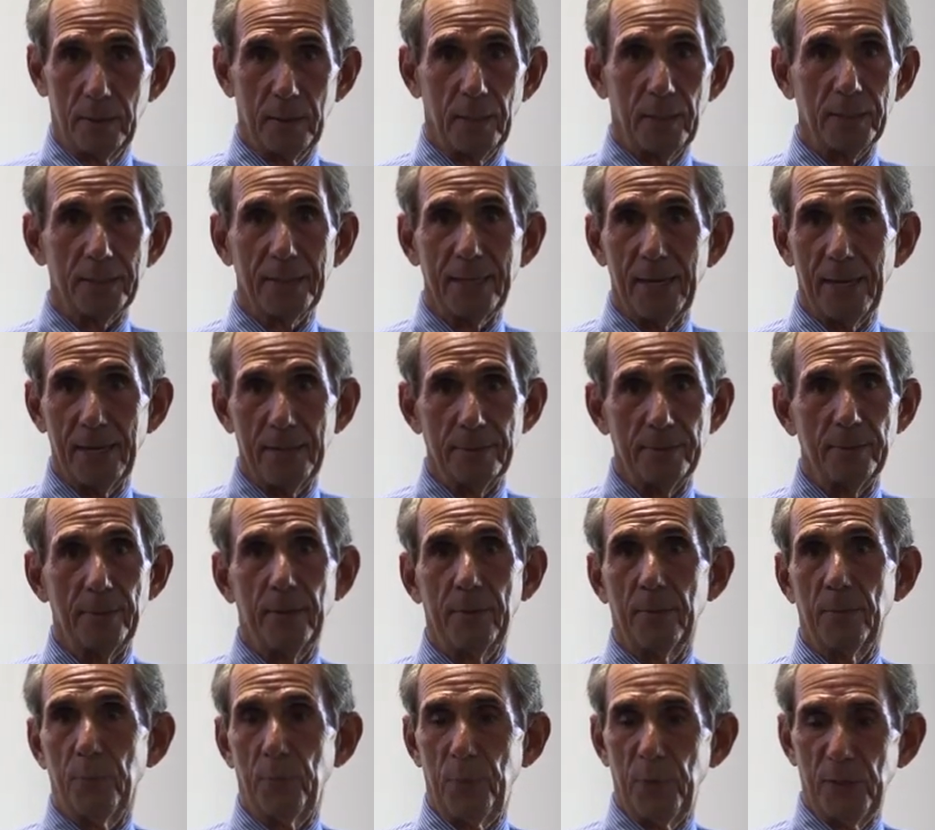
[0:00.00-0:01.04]
again,
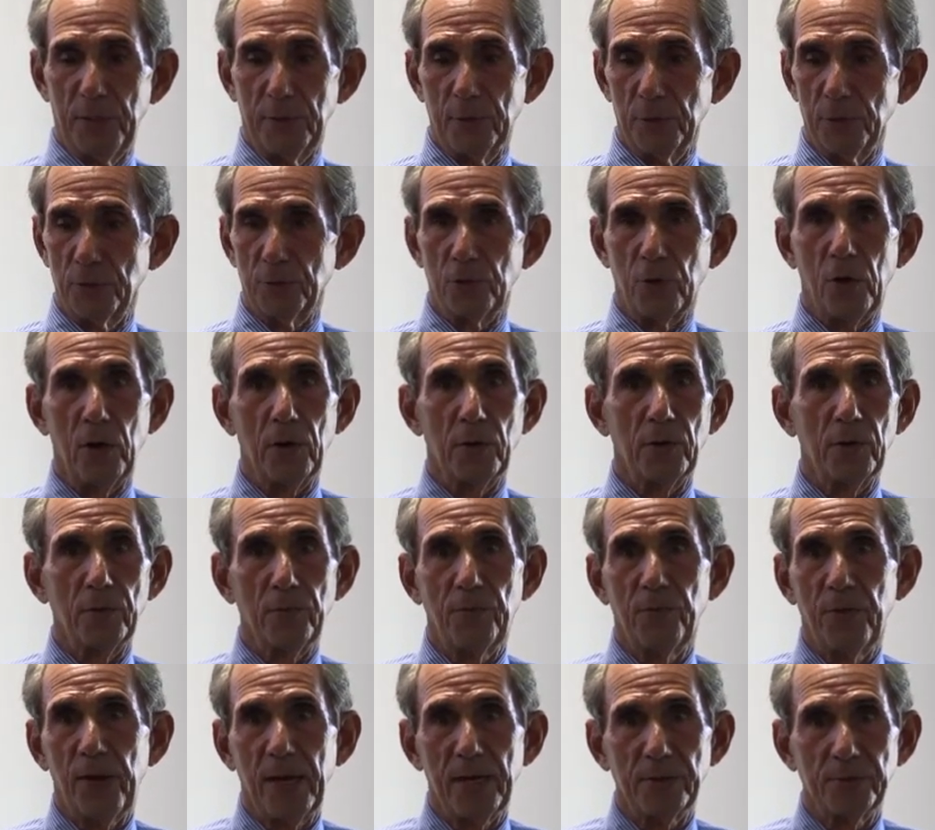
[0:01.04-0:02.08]
bigger, stronger, and
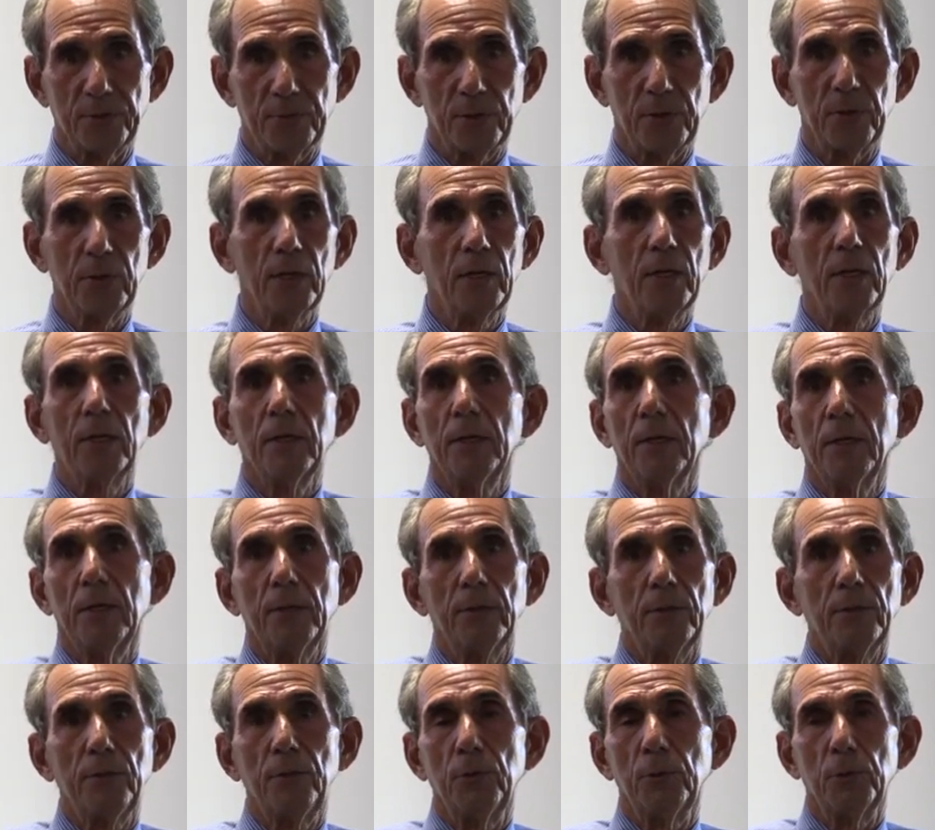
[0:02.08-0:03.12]
faster,
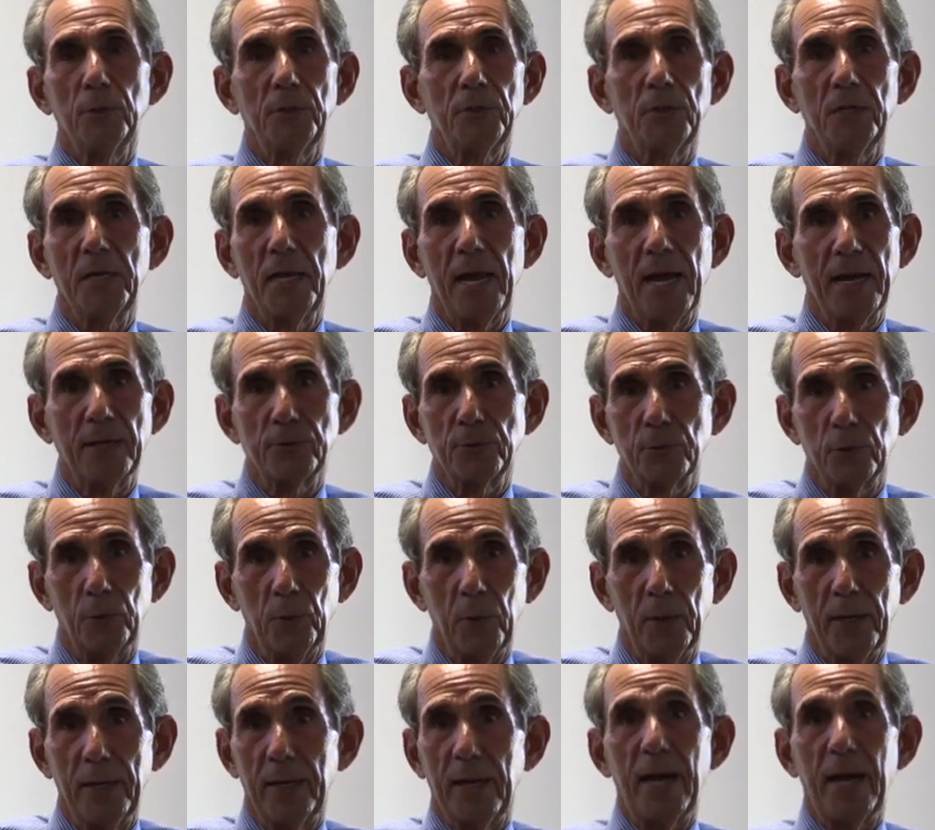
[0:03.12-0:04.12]
do it the natural way.